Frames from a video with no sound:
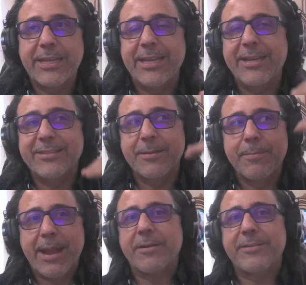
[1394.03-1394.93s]
it is a
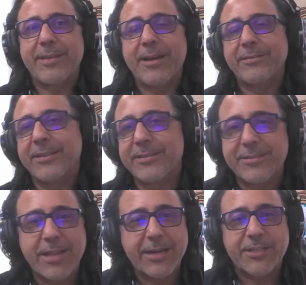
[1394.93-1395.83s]
marathon. This is
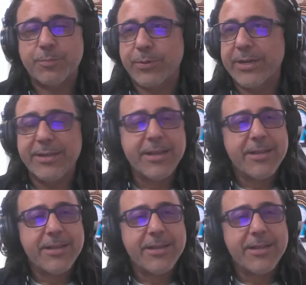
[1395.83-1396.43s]
not a sprint.